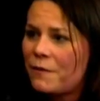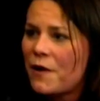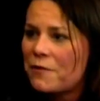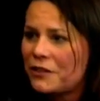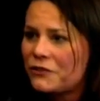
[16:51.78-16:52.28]

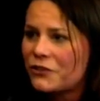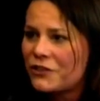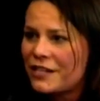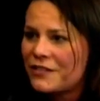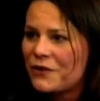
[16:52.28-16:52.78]
public
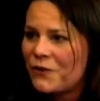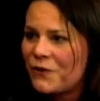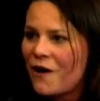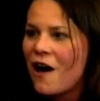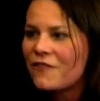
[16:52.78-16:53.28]
attorneys
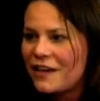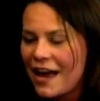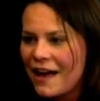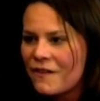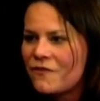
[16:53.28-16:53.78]
who often
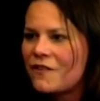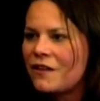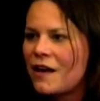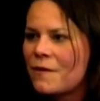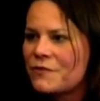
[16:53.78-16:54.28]

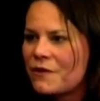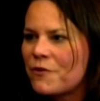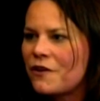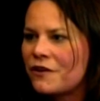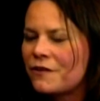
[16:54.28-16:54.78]
have um,
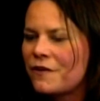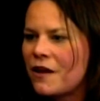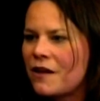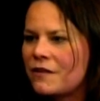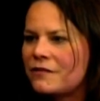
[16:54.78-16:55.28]
some of their
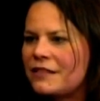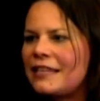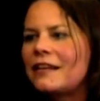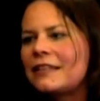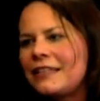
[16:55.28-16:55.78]
uh,
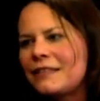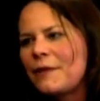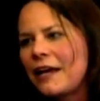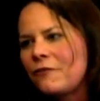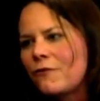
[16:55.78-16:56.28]
CLEs
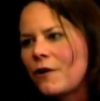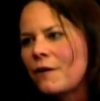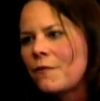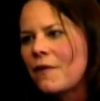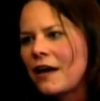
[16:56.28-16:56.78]
paid
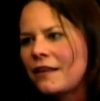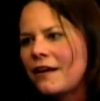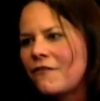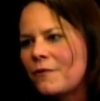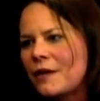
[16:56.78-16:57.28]
for by the
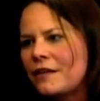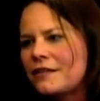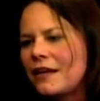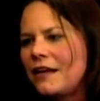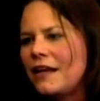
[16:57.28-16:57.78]

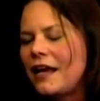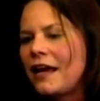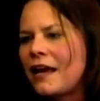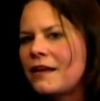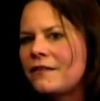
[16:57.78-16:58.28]
government
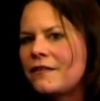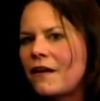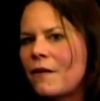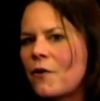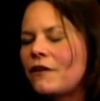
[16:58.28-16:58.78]
and
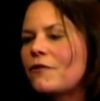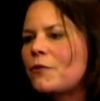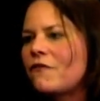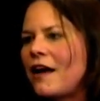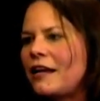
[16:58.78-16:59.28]
um, are even
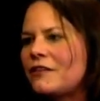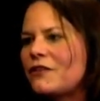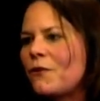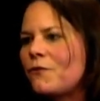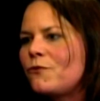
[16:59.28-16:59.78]
provided.
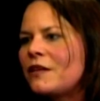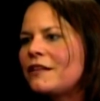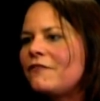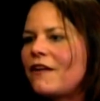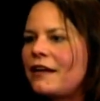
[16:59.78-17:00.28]
So
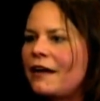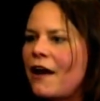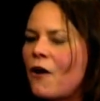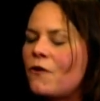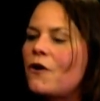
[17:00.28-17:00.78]
really finding
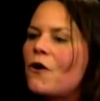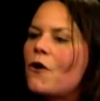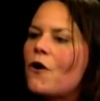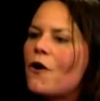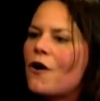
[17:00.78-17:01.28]
out
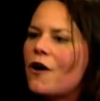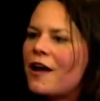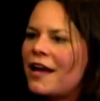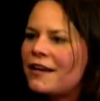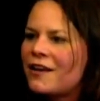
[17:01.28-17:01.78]

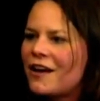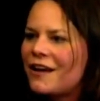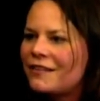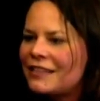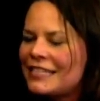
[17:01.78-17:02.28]
and
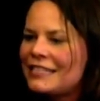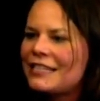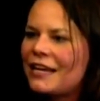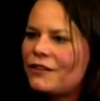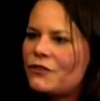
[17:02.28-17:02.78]

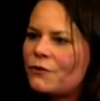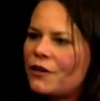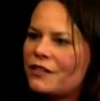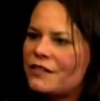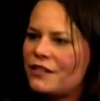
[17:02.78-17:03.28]
listening to
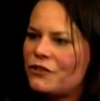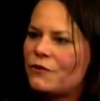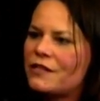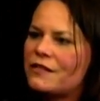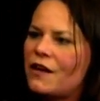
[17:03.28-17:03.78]
our
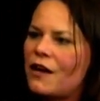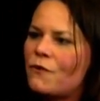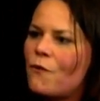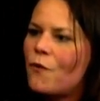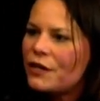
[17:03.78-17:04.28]
constituents
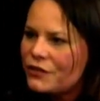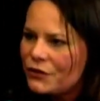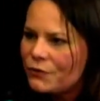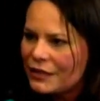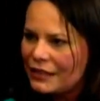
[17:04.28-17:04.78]
on what
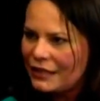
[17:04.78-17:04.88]
do you really